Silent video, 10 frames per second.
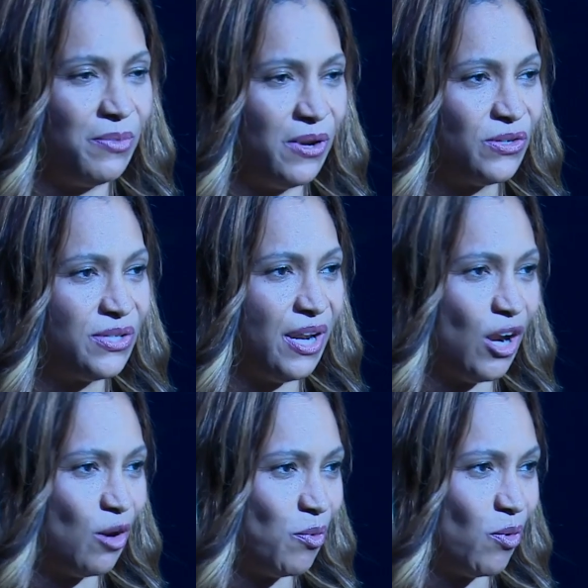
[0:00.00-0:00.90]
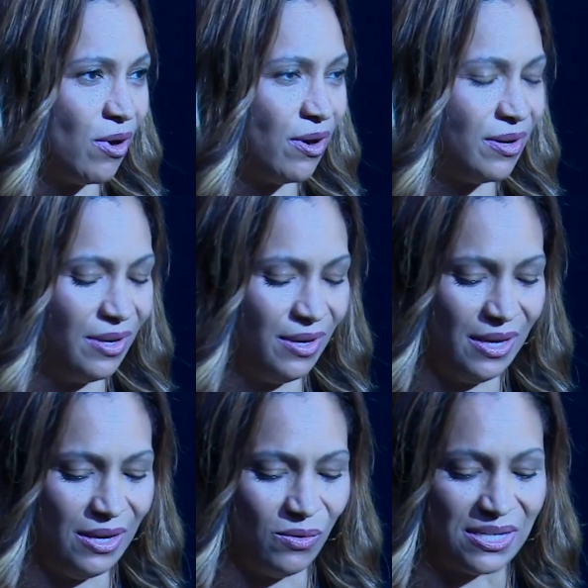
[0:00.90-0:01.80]
Pearson Airport
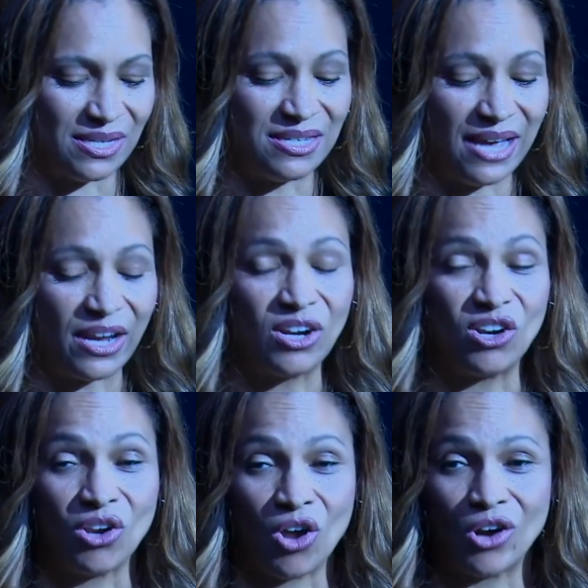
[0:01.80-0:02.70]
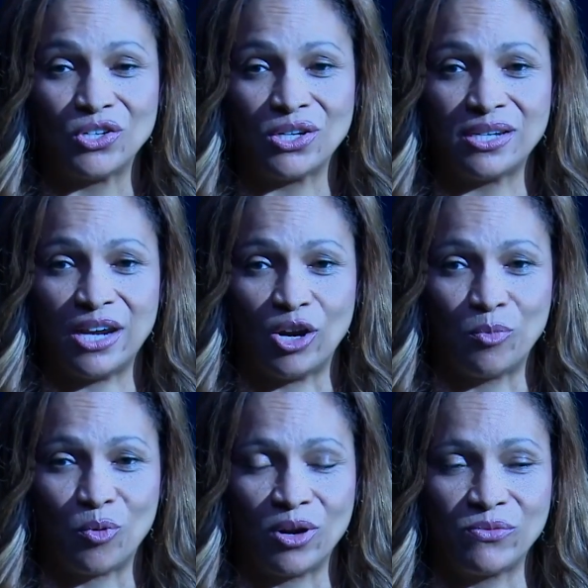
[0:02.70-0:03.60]
is the second largest
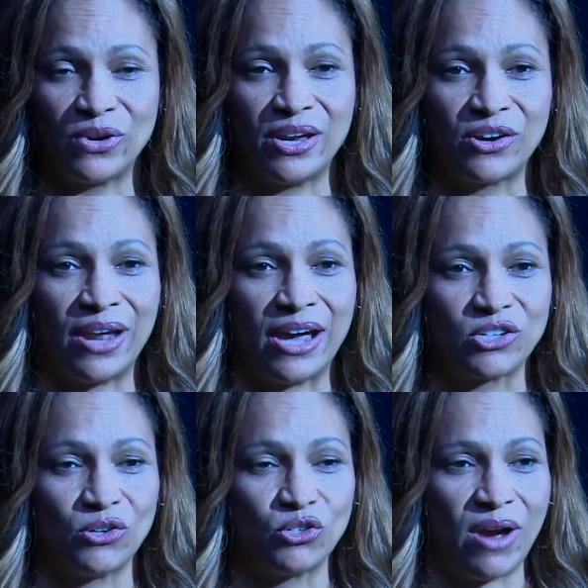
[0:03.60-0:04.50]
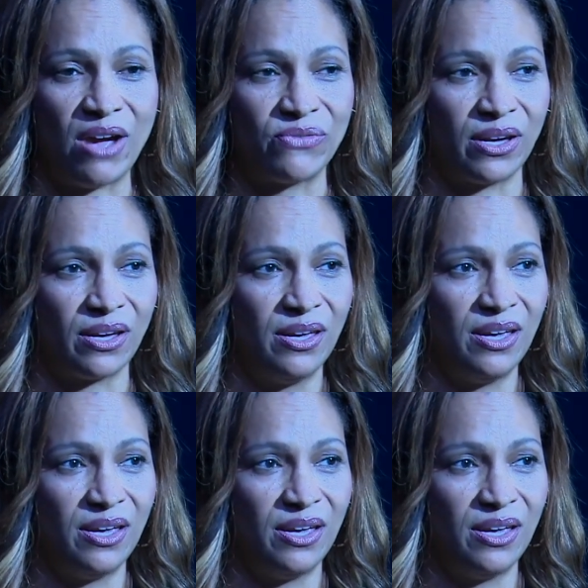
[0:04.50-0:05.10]
airport for international traffic